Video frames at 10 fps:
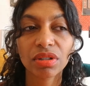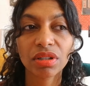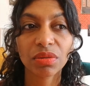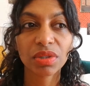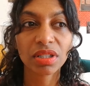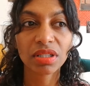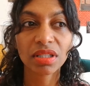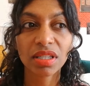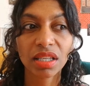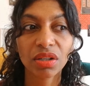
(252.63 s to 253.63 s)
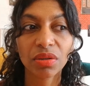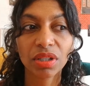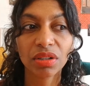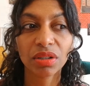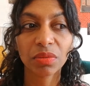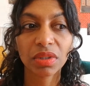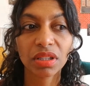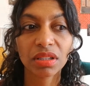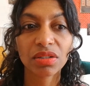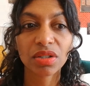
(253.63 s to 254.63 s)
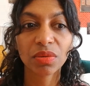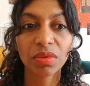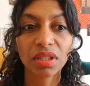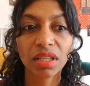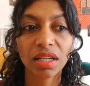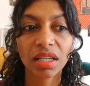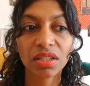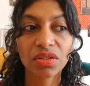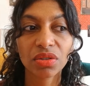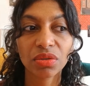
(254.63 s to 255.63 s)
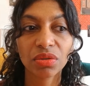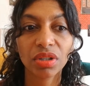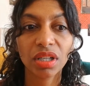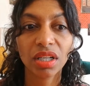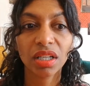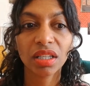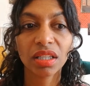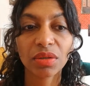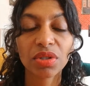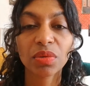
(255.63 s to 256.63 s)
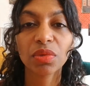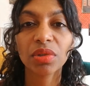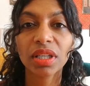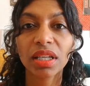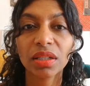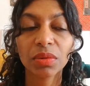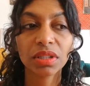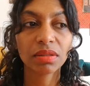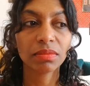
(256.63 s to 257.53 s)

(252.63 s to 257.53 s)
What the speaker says: There was this thing going on with someone that I had to, that I was communicating with.